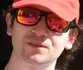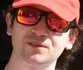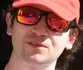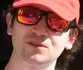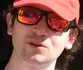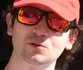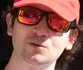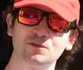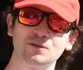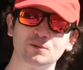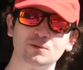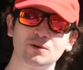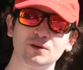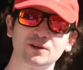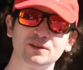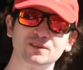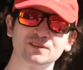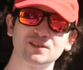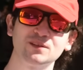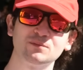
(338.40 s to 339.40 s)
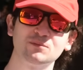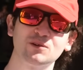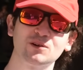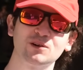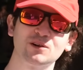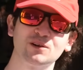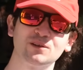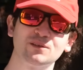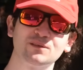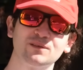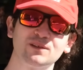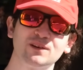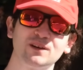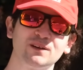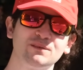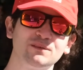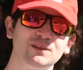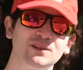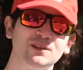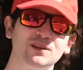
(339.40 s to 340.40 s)
So if you want to see more of
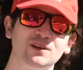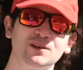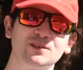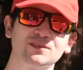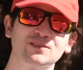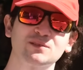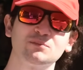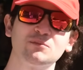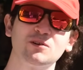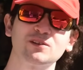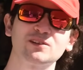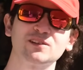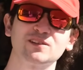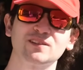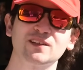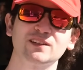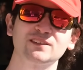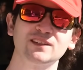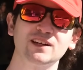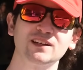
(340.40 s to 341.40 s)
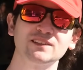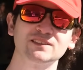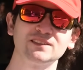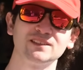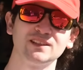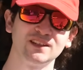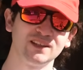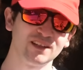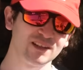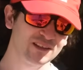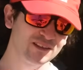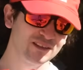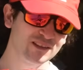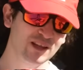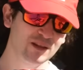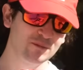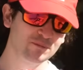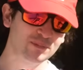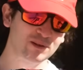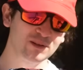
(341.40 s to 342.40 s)
videos and models like that,
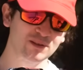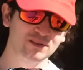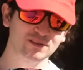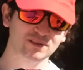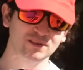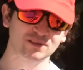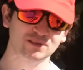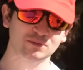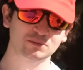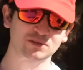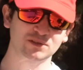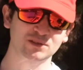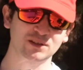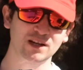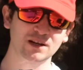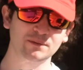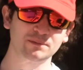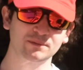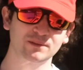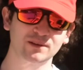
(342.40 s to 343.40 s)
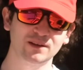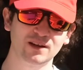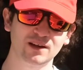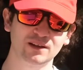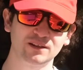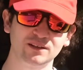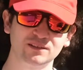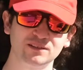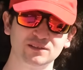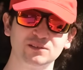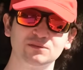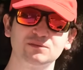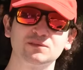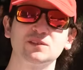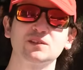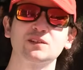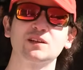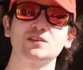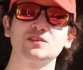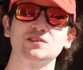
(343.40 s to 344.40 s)
then please subscribe and hit the
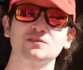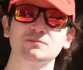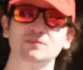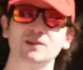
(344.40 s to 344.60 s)
notification